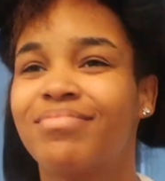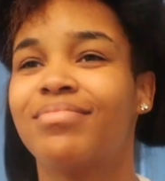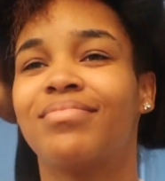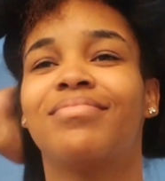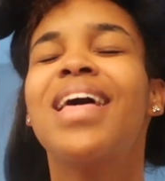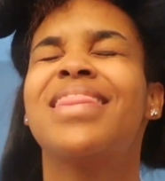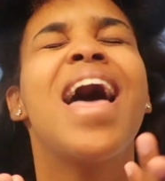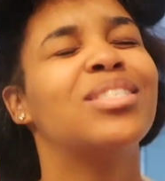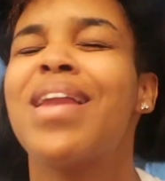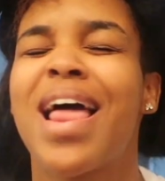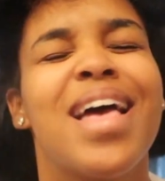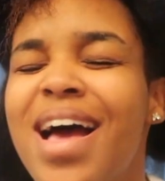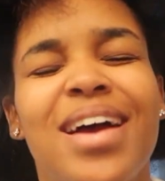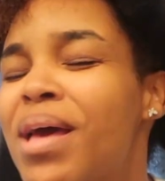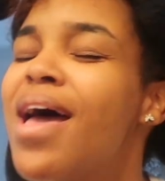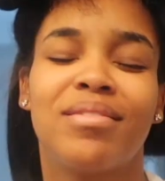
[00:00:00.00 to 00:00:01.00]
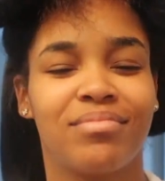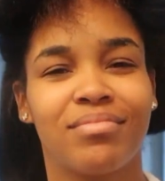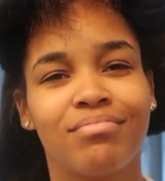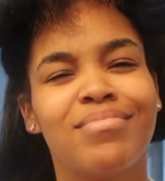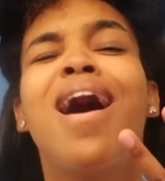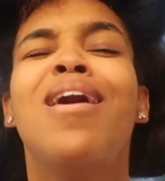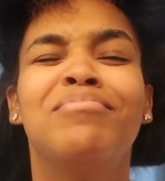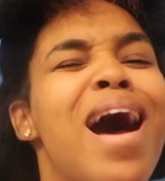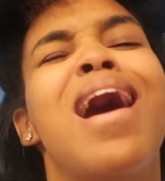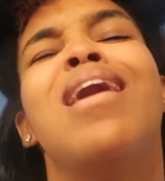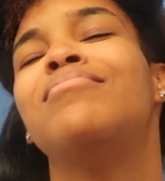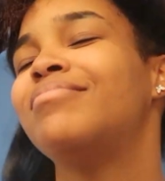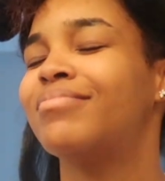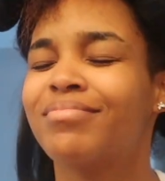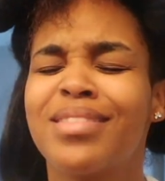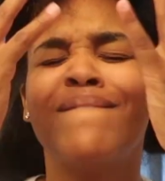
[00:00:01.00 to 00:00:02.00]
I kind of had a singing
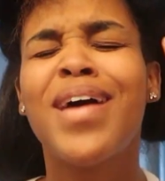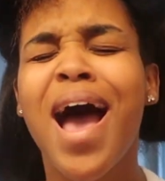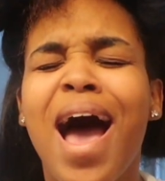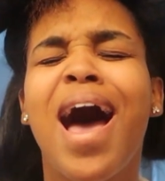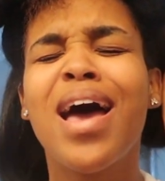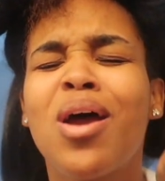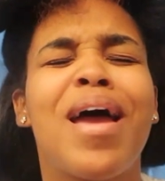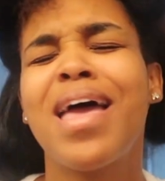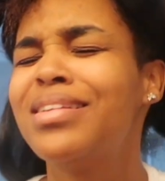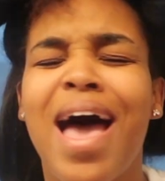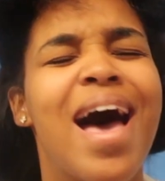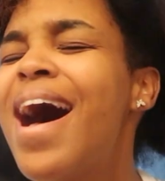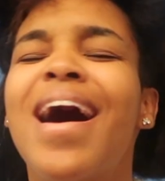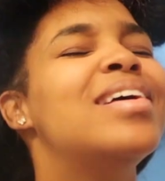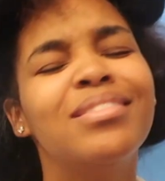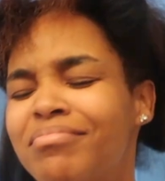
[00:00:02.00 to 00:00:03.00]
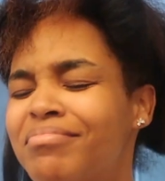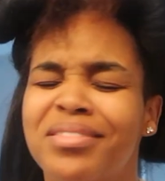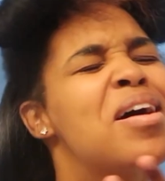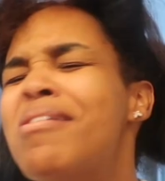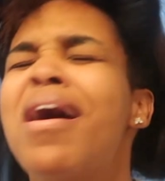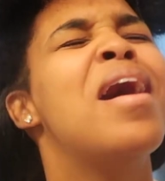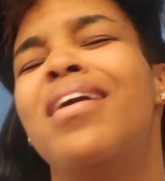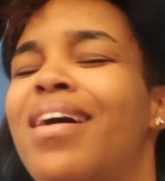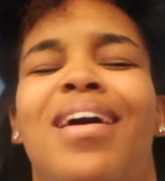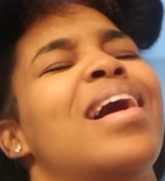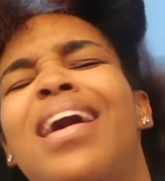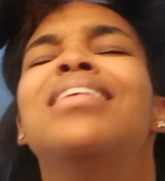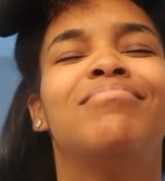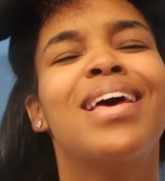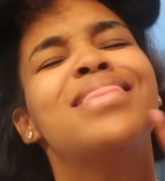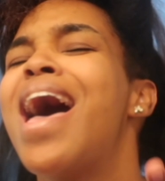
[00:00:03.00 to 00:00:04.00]
break. Y'all know I am a
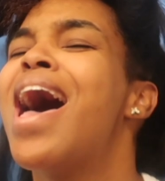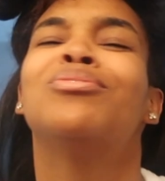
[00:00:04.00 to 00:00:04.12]
singer.